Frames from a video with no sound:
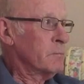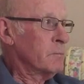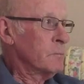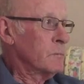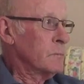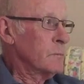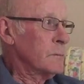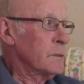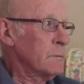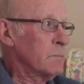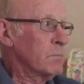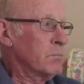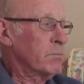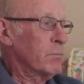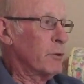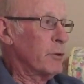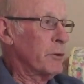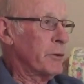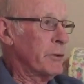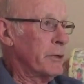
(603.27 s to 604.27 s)
It
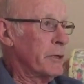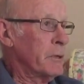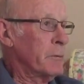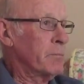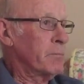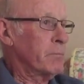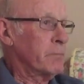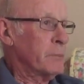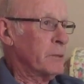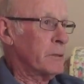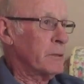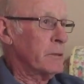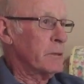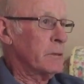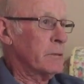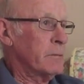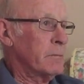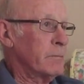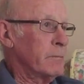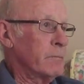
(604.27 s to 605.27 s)
burned up,
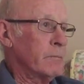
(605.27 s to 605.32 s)
and